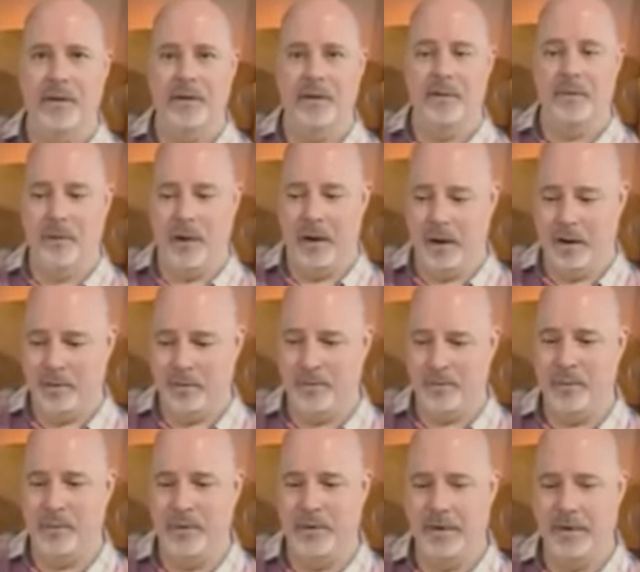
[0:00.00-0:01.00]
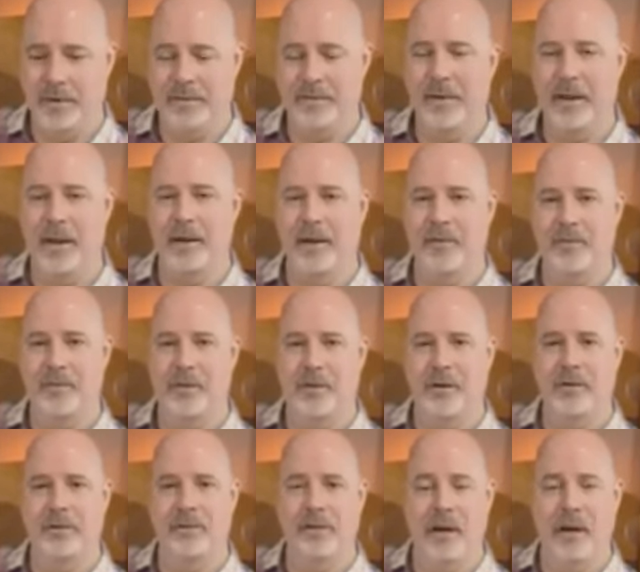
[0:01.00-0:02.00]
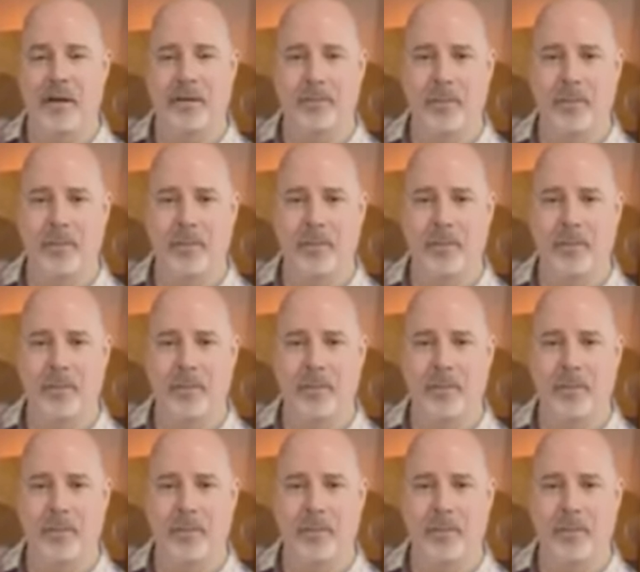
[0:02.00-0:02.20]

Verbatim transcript: Right? We need to stand up for ourselves,